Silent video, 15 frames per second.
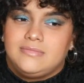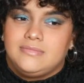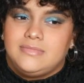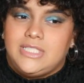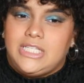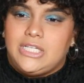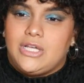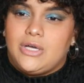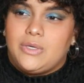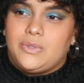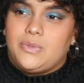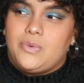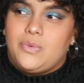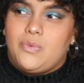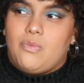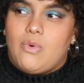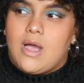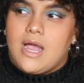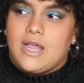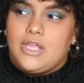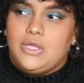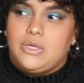you know,
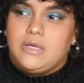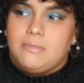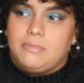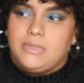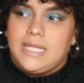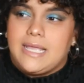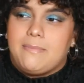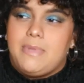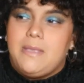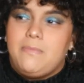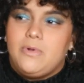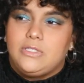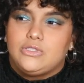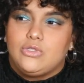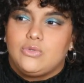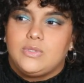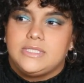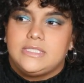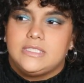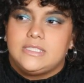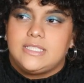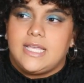why are you like, people are so quick
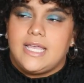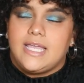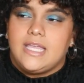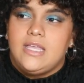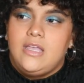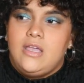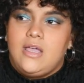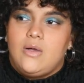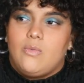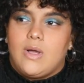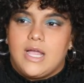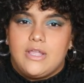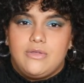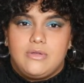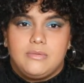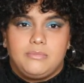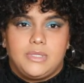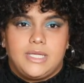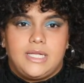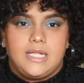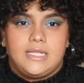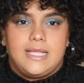to say, why are you
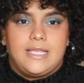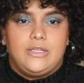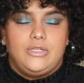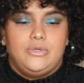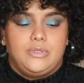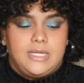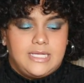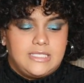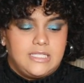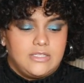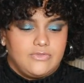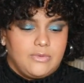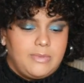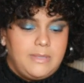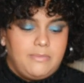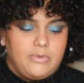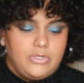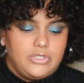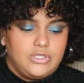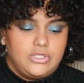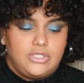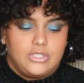complaining that you do nice things for people? You
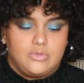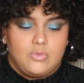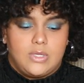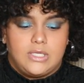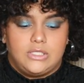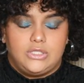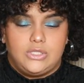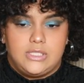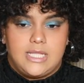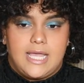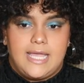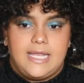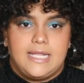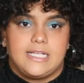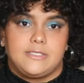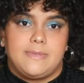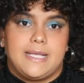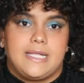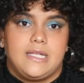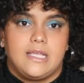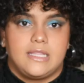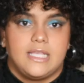should just want to do that and
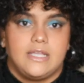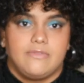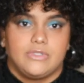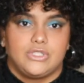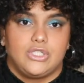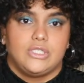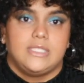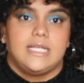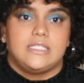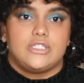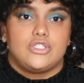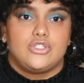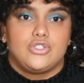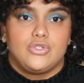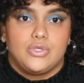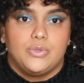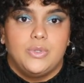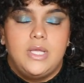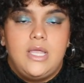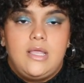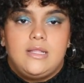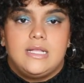expect nothing in return. That's true.
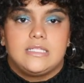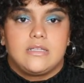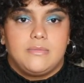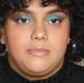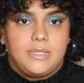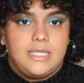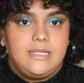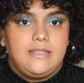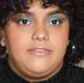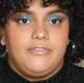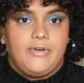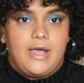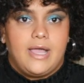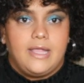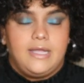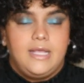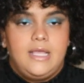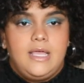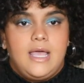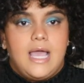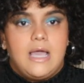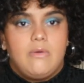That's completely fine.
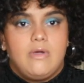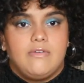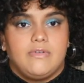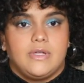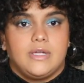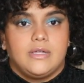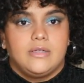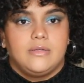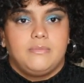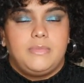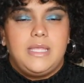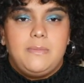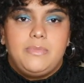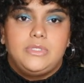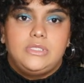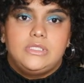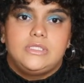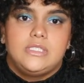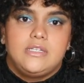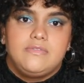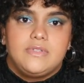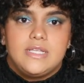However, people
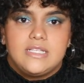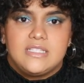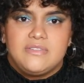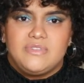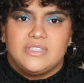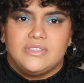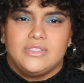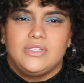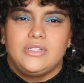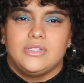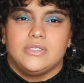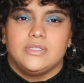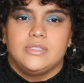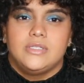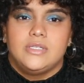deserve things in return.